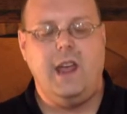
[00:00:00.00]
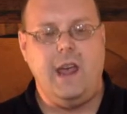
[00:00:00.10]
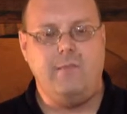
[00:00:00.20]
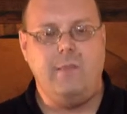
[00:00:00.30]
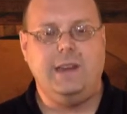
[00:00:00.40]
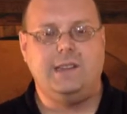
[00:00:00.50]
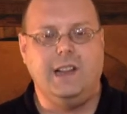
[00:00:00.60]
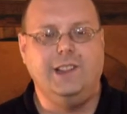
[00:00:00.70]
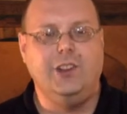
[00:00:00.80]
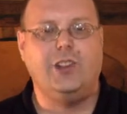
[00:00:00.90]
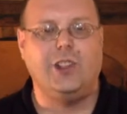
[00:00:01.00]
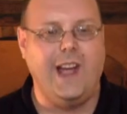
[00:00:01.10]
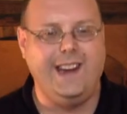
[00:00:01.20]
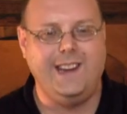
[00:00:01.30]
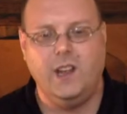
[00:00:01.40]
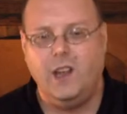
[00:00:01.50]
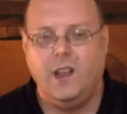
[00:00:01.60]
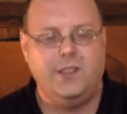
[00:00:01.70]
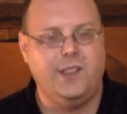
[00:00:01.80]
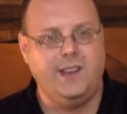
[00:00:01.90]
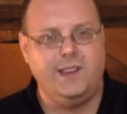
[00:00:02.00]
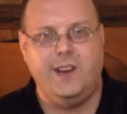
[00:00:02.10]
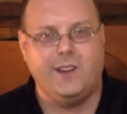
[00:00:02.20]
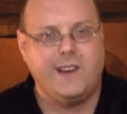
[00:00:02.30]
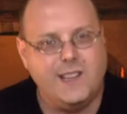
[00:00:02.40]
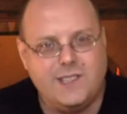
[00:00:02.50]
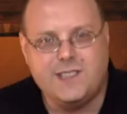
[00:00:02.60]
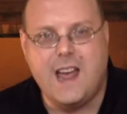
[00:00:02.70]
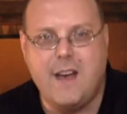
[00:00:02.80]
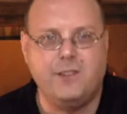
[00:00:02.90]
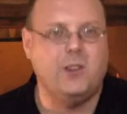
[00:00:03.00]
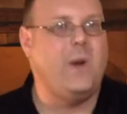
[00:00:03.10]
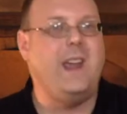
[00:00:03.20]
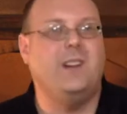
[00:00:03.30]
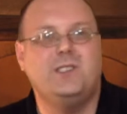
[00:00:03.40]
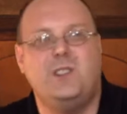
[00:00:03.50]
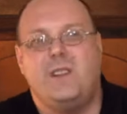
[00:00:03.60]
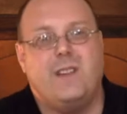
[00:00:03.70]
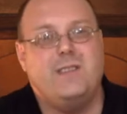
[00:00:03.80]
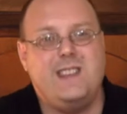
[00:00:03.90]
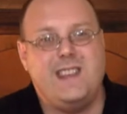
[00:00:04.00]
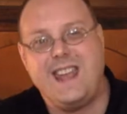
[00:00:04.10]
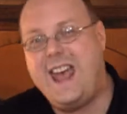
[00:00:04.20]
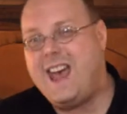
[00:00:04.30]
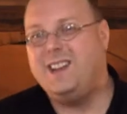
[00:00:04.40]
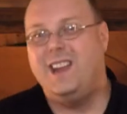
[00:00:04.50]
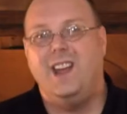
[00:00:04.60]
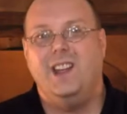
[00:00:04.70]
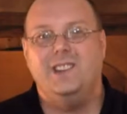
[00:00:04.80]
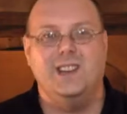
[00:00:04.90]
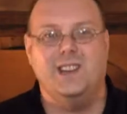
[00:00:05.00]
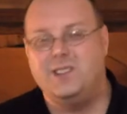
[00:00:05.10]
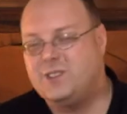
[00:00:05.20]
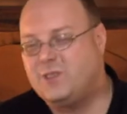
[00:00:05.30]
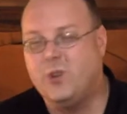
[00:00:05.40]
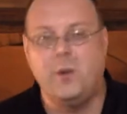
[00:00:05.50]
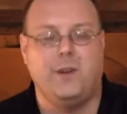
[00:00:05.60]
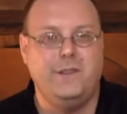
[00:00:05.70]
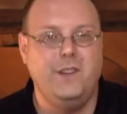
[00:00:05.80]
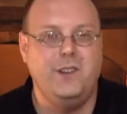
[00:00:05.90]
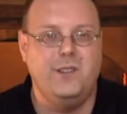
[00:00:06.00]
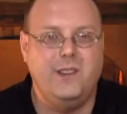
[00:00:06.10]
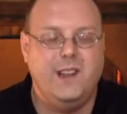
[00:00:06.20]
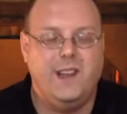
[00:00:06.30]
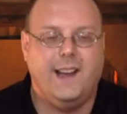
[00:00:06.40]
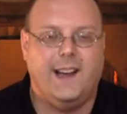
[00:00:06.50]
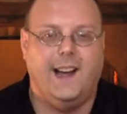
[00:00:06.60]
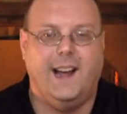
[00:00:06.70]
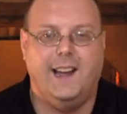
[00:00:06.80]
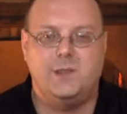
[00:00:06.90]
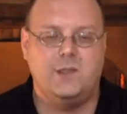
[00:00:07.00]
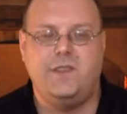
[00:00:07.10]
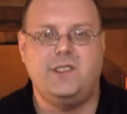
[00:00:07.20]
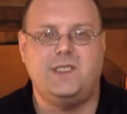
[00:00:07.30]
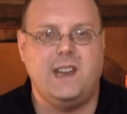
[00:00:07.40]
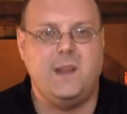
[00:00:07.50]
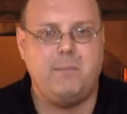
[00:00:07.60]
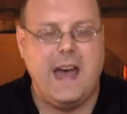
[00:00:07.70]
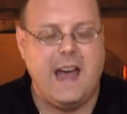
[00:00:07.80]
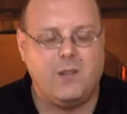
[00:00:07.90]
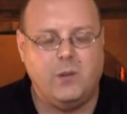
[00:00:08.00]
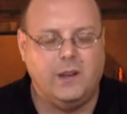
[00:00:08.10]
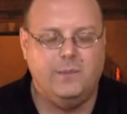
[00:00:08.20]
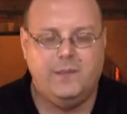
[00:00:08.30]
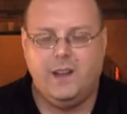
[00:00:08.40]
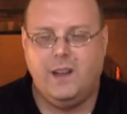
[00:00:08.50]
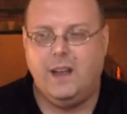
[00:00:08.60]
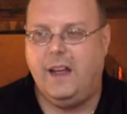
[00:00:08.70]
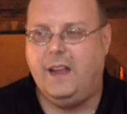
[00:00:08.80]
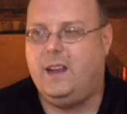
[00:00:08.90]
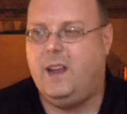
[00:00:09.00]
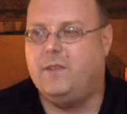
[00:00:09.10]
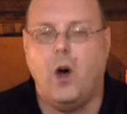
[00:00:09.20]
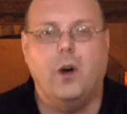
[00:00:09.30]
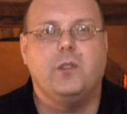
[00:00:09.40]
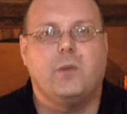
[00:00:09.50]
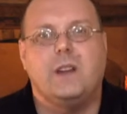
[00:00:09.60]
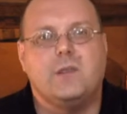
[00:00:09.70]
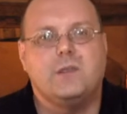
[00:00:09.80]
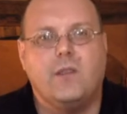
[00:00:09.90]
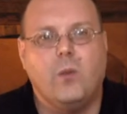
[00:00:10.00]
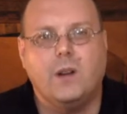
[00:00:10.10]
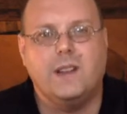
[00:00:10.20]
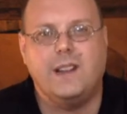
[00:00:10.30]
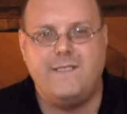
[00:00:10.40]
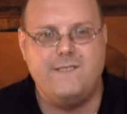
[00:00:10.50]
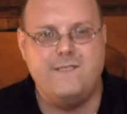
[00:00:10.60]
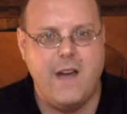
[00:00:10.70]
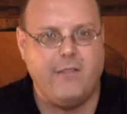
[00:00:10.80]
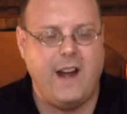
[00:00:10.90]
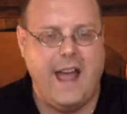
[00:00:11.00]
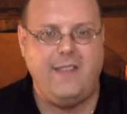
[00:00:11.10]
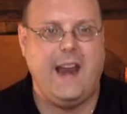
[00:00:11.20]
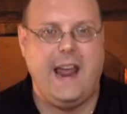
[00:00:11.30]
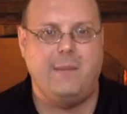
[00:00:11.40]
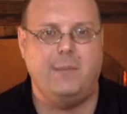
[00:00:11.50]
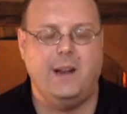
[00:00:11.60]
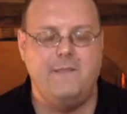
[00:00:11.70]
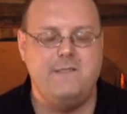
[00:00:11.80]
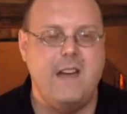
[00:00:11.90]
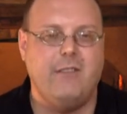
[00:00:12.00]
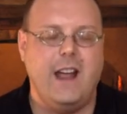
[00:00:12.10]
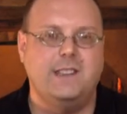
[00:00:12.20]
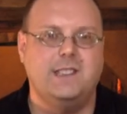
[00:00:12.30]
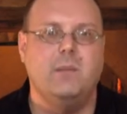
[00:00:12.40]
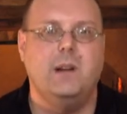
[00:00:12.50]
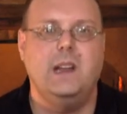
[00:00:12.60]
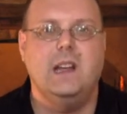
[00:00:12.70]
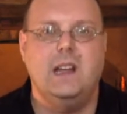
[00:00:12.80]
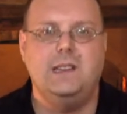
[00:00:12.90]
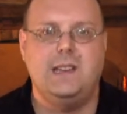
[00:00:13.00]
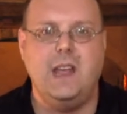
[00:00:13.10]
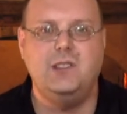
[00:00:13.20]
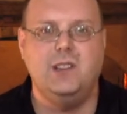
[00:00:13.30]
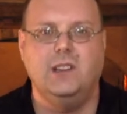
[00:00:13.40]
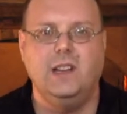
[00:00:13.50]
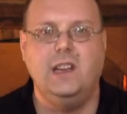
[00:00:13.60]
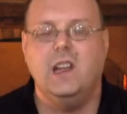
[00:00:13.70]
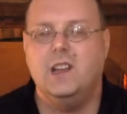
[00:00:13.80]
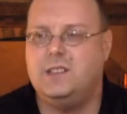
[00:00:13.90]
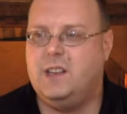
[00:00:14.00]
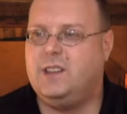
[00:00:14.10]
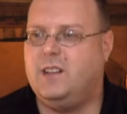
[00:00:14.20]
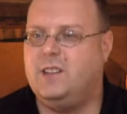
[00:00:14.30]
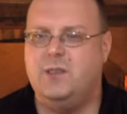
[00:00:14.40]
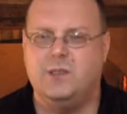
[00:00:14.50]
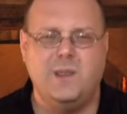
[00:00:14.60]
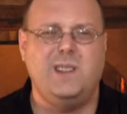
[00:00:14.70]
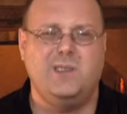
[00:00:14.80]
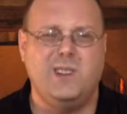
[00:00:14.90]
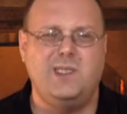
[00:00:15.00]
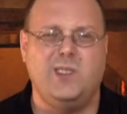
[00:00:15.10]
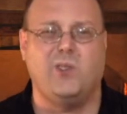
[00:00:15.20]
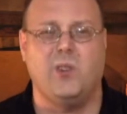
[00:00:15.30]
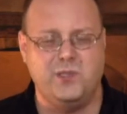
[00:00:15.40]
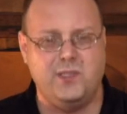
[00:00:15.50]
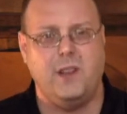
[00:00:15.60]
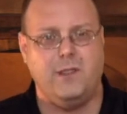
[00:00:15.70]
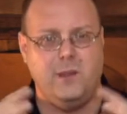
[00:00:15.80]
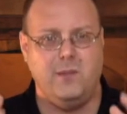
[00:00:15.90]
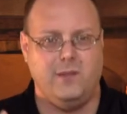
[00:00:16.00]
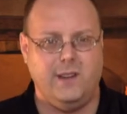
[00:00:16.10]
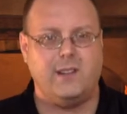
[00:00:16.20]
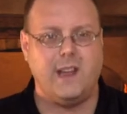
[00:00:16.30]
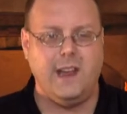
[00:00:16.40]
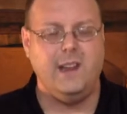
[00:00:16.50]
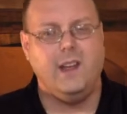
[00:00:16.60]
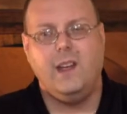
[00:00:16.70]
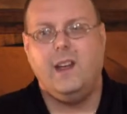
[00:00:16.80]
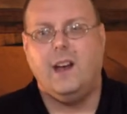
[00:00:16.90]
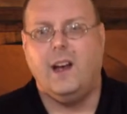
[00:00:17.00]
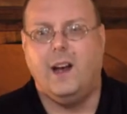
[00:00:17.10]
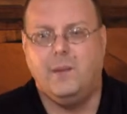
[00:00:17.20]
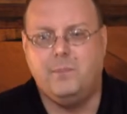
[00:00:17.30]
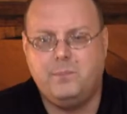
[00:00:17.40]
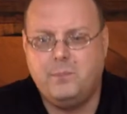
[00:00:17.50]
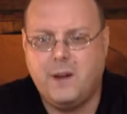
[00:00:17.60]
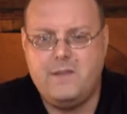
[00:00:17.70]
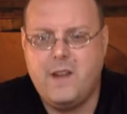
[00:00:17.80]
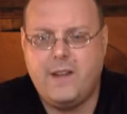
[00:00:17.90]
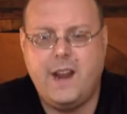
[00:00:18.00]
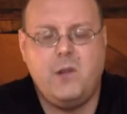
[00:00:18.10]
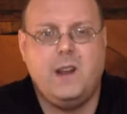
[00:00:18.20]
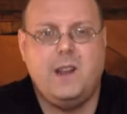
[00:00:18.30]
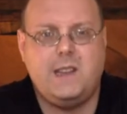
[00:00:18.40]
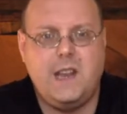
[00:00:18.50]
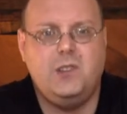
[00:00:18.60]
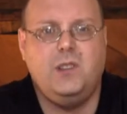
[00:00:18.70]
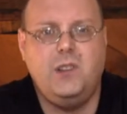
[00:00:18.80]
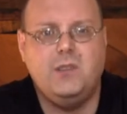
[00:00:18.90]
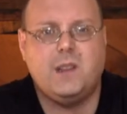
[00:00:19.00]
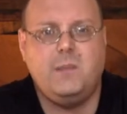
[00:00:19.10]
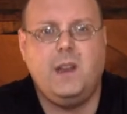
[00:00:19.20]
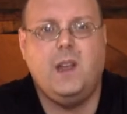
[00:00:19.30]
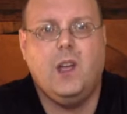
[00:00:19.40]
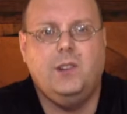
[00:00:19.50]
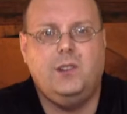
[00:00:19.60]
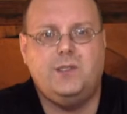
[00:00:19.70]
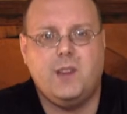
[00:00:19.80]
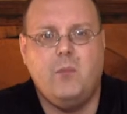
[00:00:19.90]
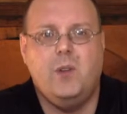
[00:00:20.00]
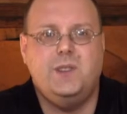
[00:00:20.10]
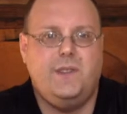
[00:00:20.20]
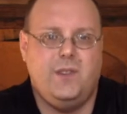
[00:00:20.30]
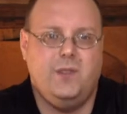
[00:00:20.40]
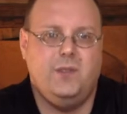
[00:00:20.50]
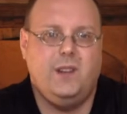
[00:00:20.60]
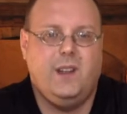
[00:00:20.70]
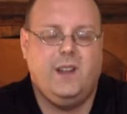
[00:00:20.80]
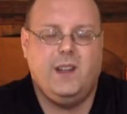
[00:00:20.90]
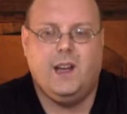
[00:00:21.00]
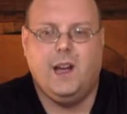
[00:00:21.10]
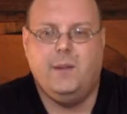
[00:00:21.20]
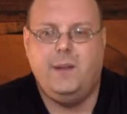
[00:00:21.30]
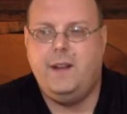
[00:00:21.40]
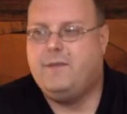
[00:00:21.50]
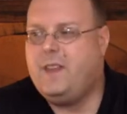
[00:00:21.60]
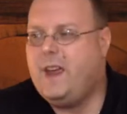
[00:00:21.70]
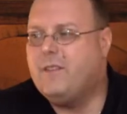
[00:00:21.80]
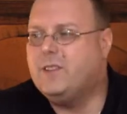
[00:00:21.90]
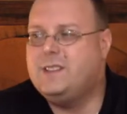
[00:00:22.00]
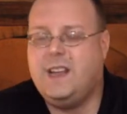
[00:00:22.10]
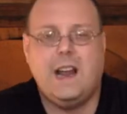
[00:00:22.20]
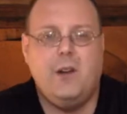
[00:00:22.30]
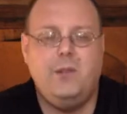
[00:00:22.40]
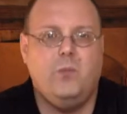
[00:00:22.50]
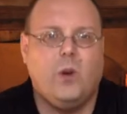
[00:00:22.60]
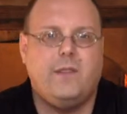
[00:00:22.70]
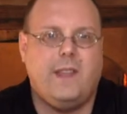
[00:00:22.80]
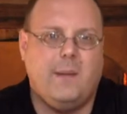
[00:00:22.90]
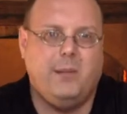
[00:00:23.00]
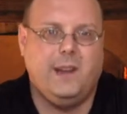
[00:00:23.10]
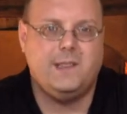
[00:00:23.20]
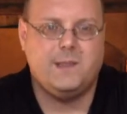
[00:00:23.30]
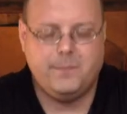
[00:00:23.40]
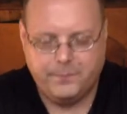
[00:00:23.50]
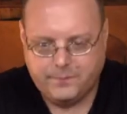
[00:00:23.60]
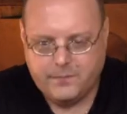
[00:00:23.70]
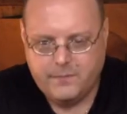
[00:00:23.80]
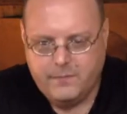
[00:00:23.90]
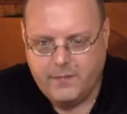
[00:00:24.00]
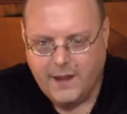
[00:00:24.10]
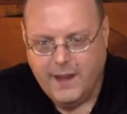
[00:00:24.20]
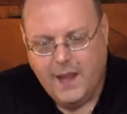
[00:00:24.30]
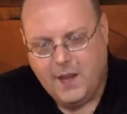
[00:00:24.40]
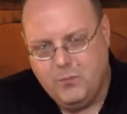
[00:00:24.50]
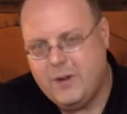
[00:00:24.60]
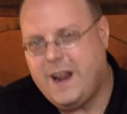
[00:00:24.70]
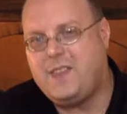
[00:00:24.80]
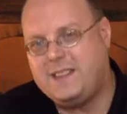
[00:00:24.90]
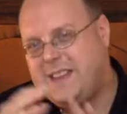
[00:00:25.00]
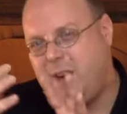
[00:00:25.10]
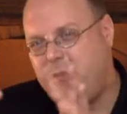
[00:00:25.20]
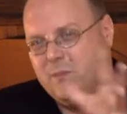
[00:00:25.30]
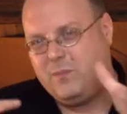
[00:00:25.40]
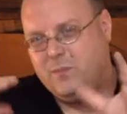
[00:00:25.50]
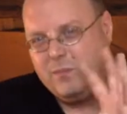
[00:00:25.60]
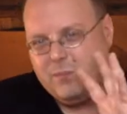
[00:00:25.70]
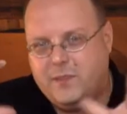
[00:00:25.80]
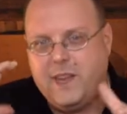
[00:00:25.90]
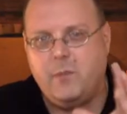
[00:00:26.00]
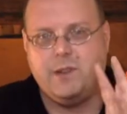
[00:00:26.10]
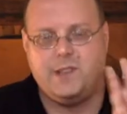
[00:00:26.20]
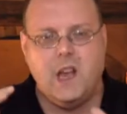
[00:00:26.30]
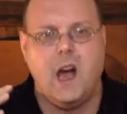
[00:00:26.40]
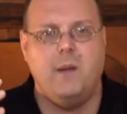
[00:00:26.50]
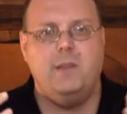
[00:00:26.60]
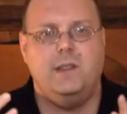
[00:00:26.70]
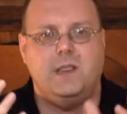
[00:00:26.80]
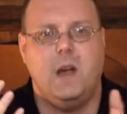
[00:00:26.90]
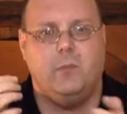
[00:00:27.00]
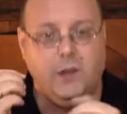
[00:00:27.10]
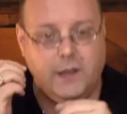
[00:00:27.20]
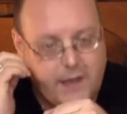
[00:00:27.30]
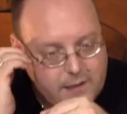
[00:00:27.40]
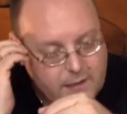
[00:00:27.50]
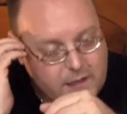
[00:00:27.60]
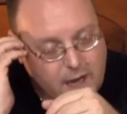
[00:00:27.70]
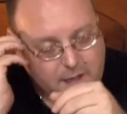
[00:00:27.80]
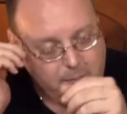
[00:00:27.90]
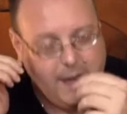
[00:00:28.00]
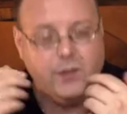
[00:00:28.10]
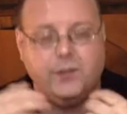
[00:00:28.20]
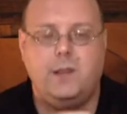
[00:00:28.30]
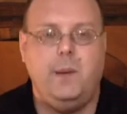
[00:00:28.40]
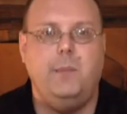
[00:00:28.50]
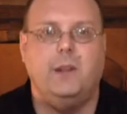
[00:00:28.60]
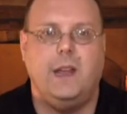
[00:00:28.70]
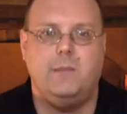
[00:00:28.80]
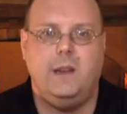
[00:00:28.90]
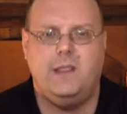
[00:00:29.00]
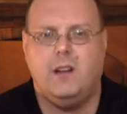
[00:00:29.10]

It makes it look like your kitchen staff and your waiters doing everything you can to screw up your food uh, especially if you send it back. Well, I, of all the restaurants I've worked in, I've never had that happen. I've never had somebody intentionally sit there and do, especially, especially the gross stuff in the movie, okay? Um, but I've never had anyone intentionally do something to someone's food. Uh, and if they ever did, I wouldn't work for that place. And we're not the same thing with SOMM, but SOMM really is does appeal to the people like me.